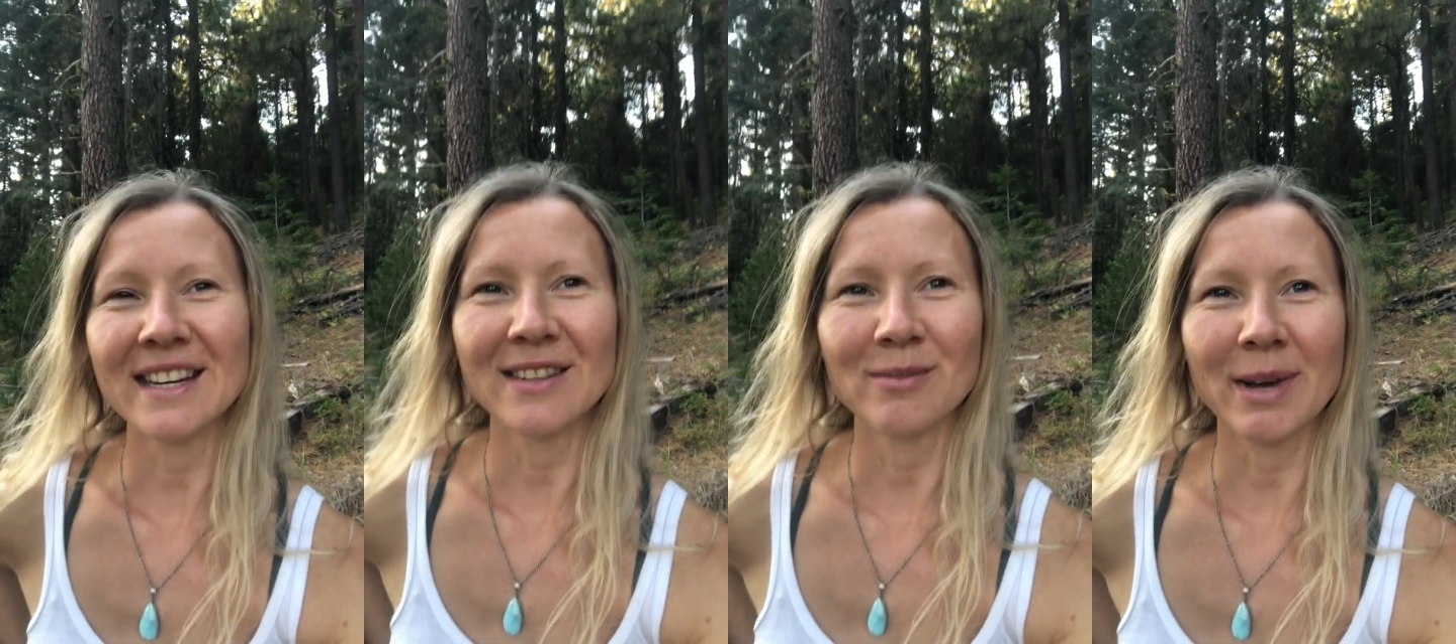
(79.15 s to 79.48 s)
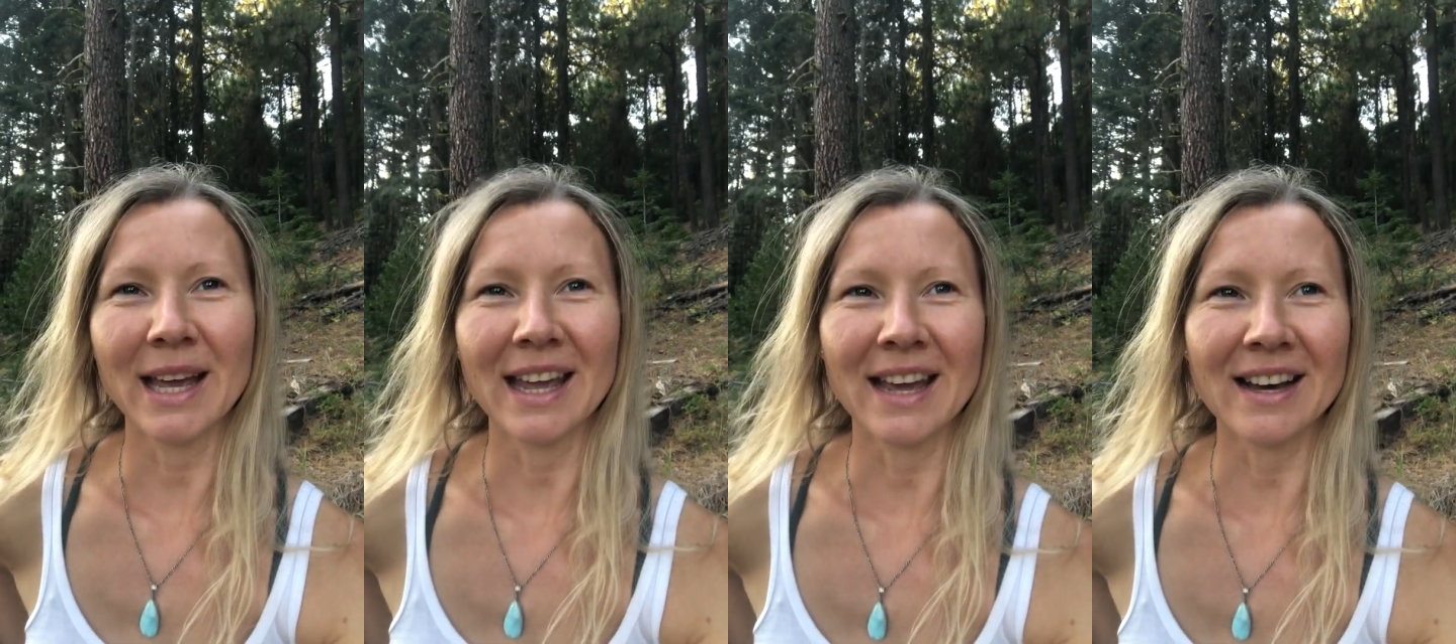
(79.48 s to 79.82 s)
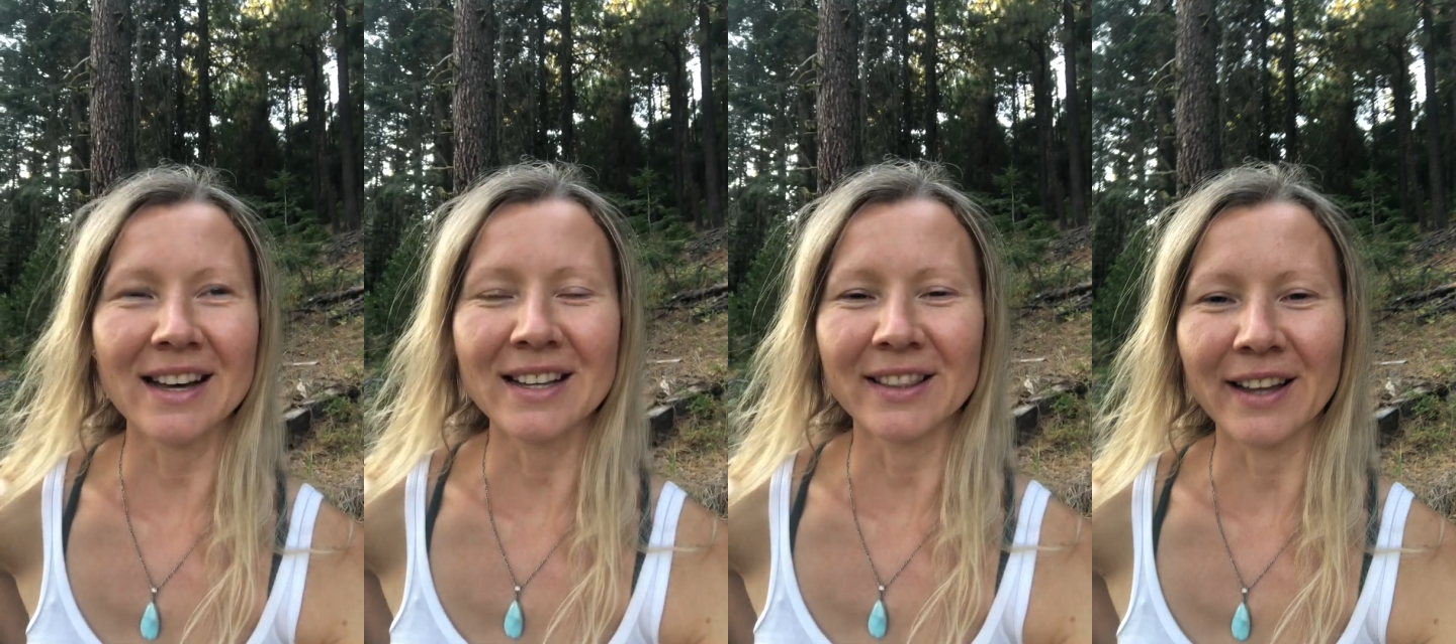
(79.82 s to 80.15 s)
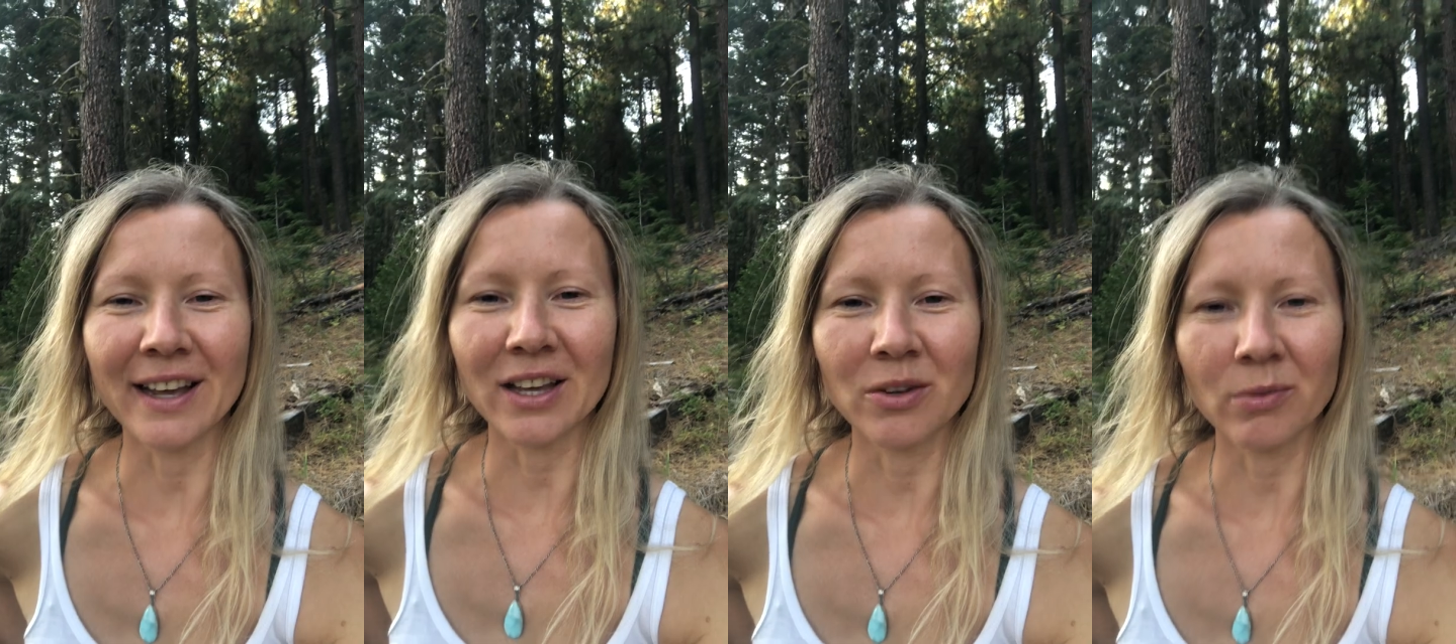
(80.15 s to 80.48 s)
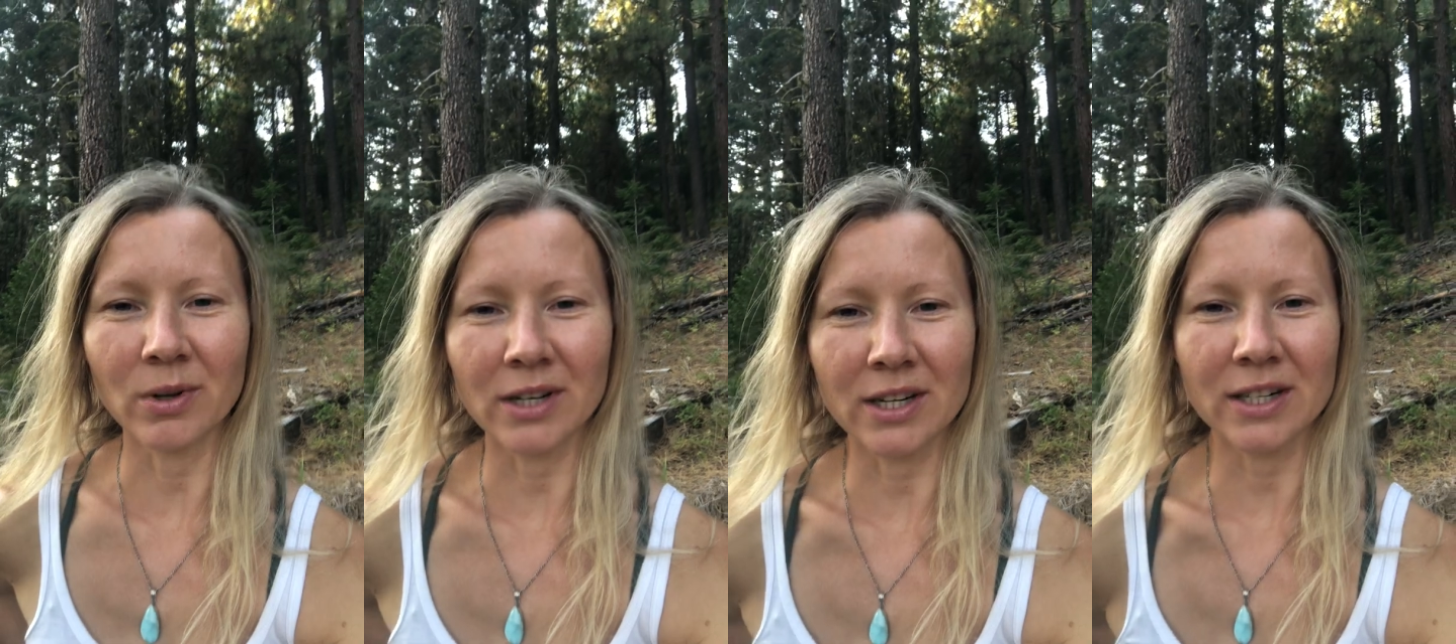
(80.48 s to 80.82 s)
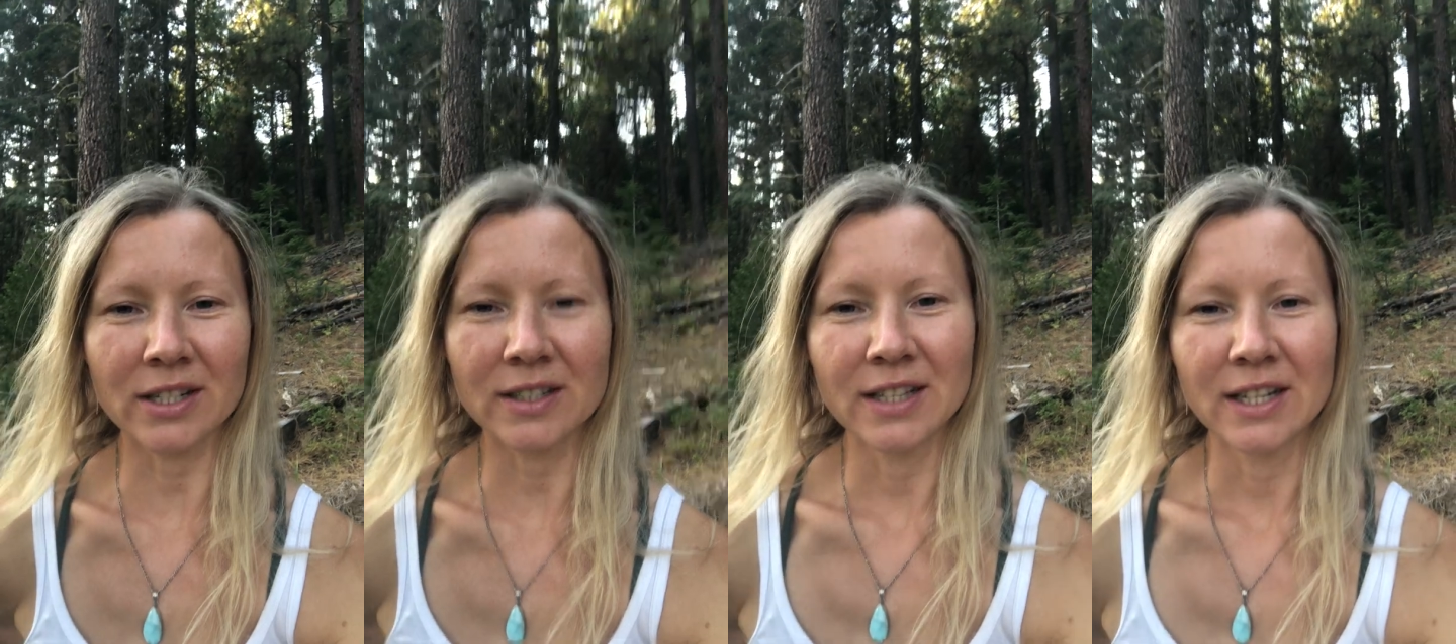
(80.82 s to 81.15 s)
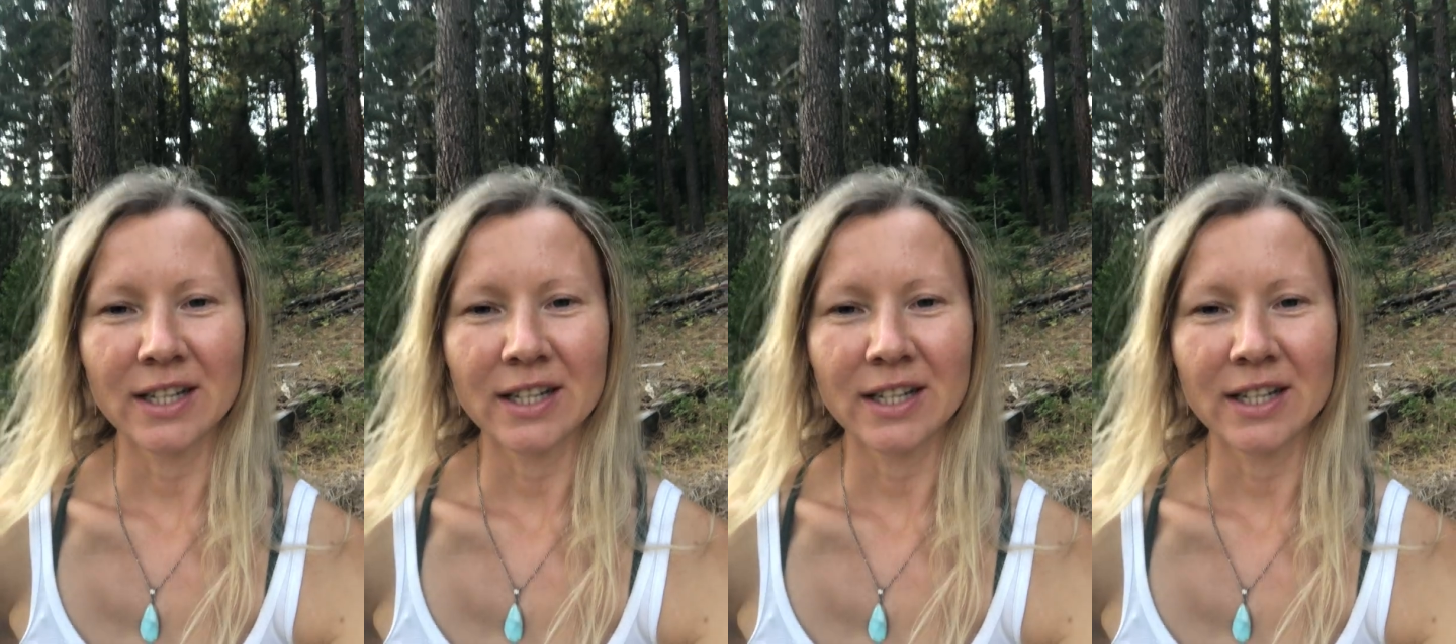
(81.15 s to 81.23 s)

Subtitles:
in my head, like, where